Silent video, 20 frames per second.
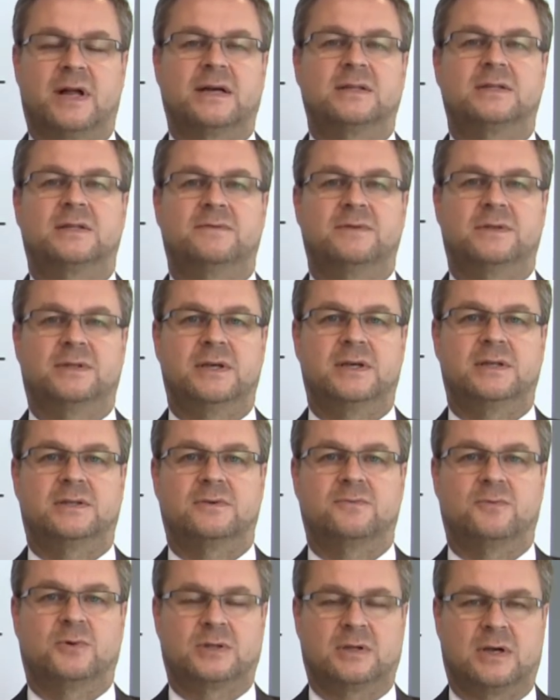activities
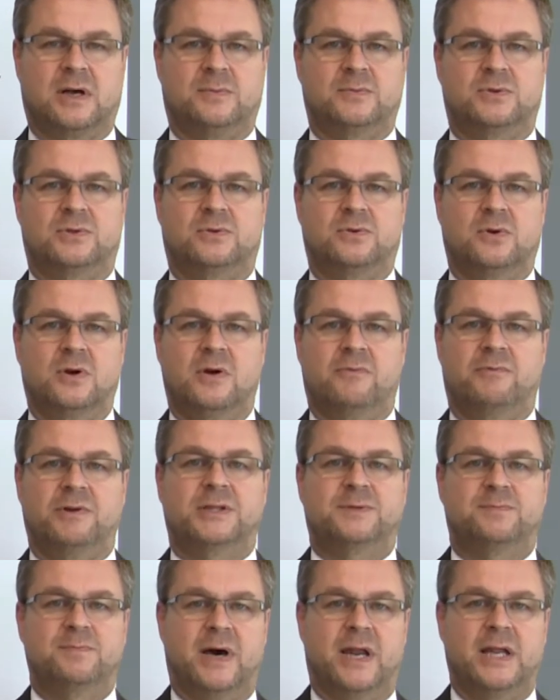of what comes to
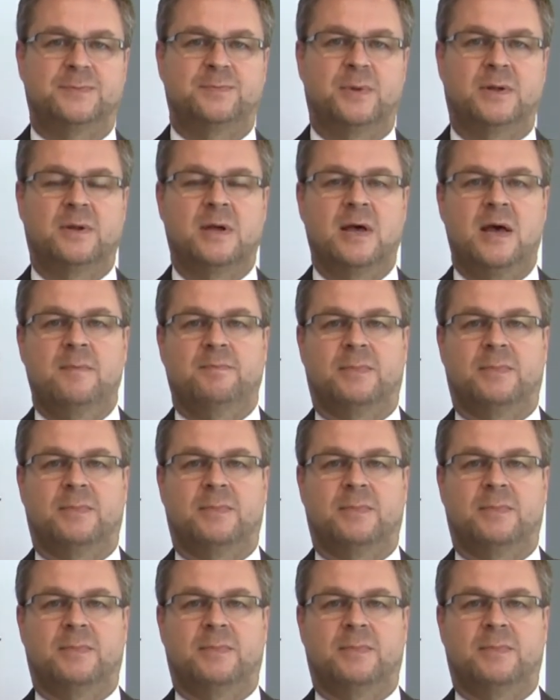risk management,